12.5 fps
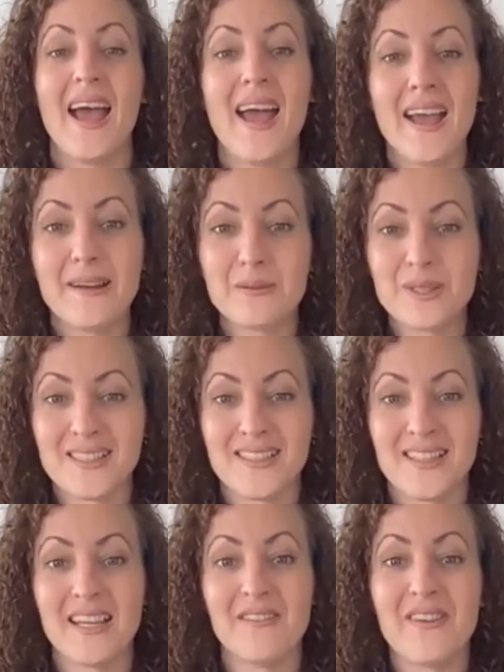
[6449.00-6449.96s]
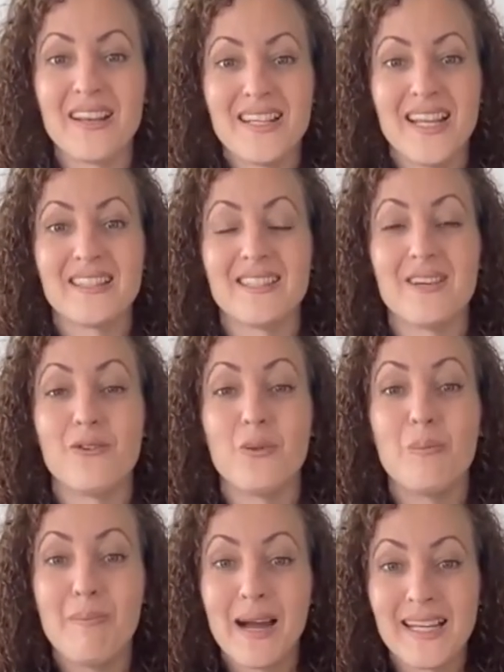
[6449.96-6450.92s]
and receive next
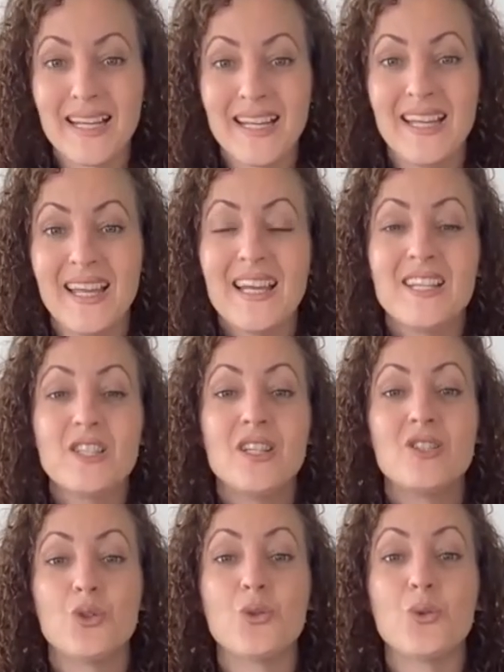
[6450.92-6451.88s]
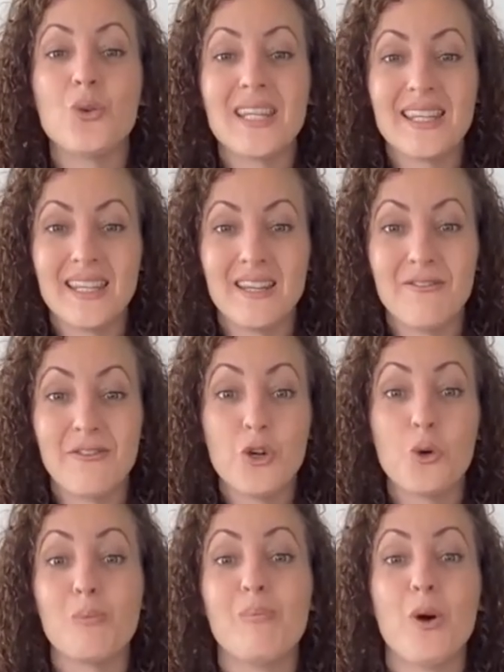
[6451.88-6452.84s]
level money to live
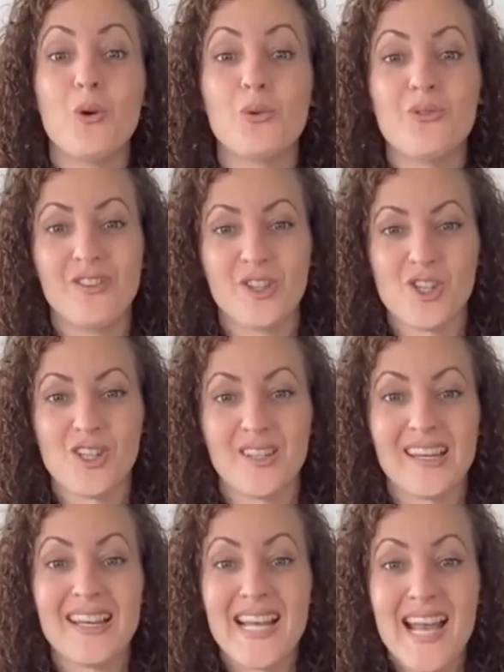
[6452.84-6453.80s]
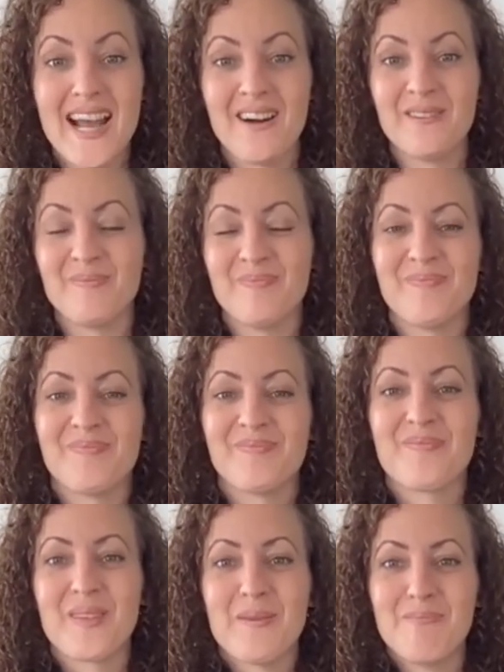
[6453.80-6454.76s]
your bold vision now.
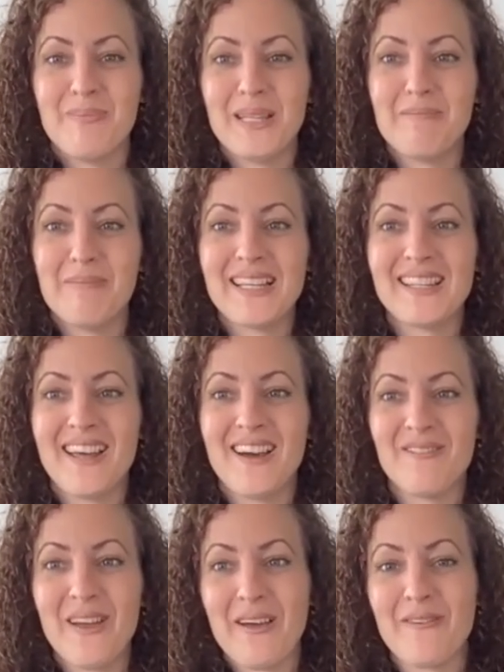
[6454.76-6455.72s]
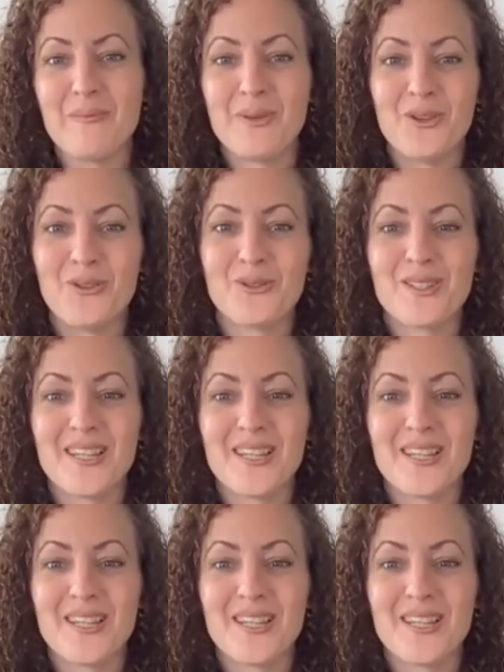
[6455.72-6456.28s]
Big, big love. Have a beautiful